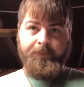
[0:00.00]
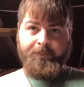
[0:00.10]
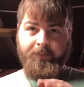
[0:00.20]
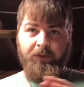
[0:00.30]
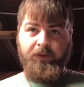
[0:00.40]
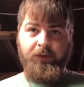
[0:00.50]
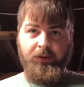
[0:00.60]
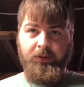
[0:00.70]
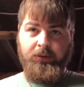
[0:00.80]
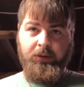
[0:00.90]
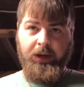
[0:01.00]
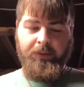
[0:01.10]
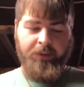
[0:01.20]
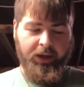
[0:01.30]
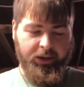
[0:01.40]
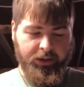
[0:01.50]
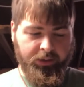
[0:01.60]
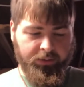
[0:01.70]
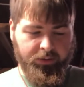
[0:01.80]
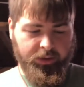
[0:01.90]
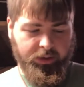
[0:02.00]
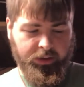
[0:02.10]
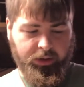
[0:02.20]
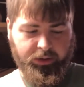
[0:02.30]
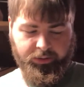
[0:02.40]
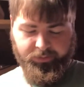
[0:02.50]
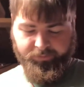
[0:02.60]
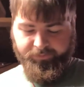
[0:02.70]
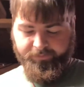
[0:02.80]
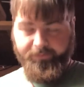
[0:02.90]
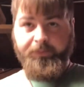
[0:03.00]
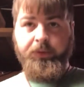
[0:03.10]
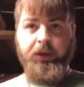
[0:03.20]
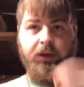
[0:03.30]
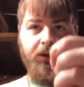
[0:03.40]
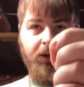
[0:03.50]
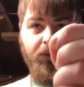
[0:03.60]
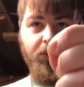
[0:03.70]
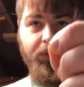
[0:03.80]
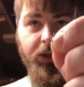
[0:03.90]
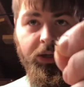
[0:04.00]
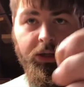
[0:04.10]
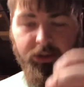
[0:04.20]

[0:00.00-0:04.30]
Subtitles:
before I paint it. And that will be